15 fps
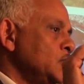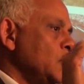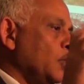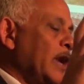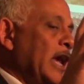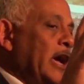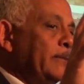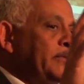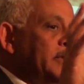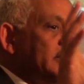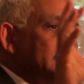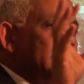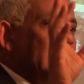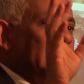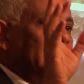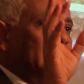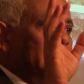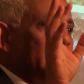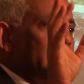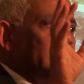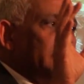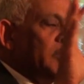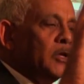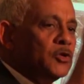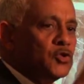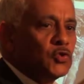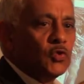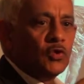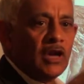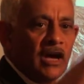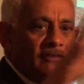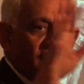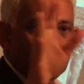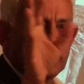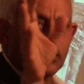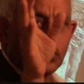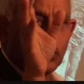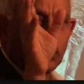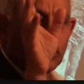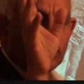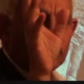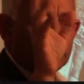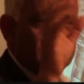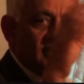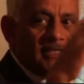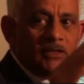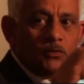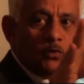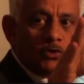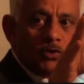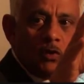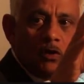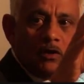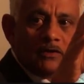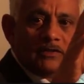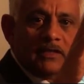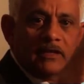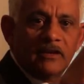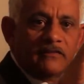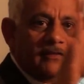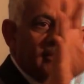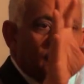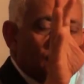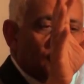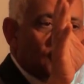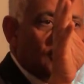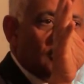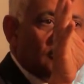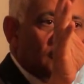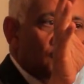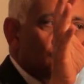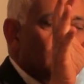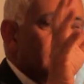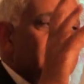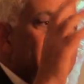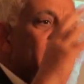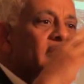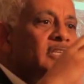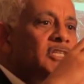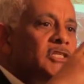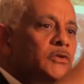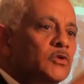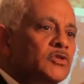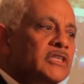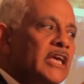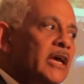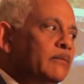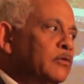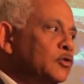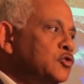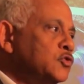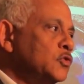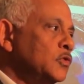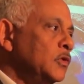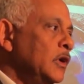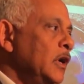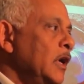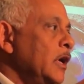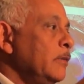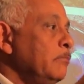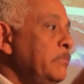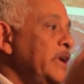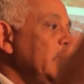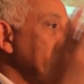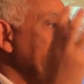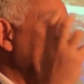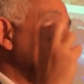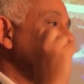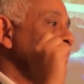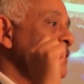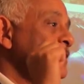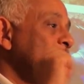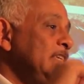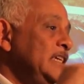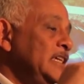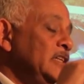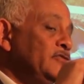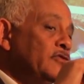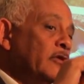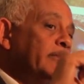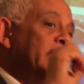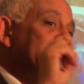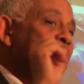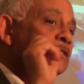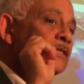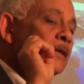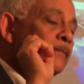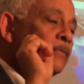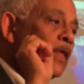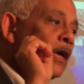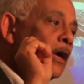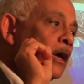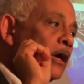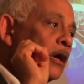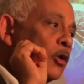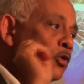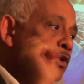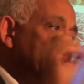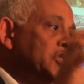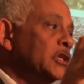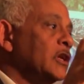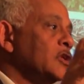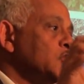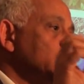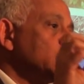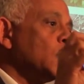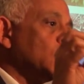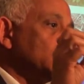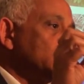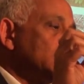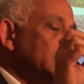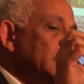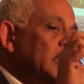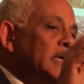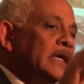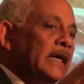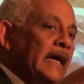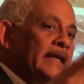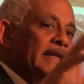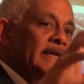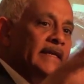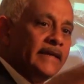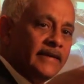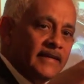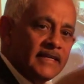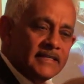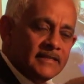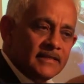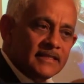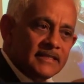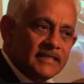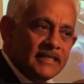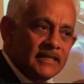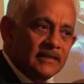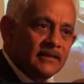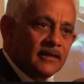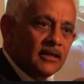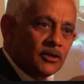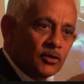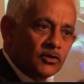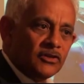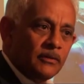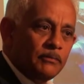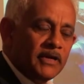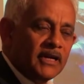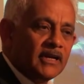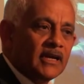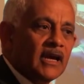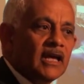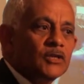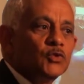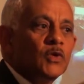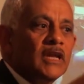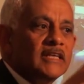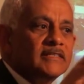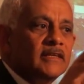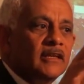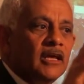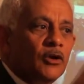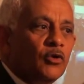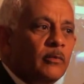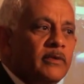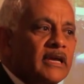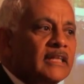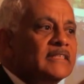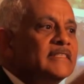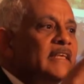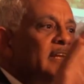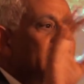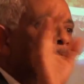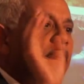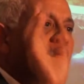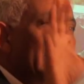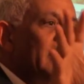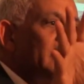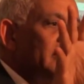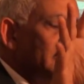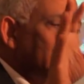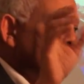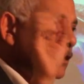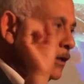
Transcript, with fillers: So what happened is that soon after the war, the seed was lost and everything was lost. So SATG was able to bring back the seed from its uh, original source and increase the seed in North America as well as in Nairobi and send it back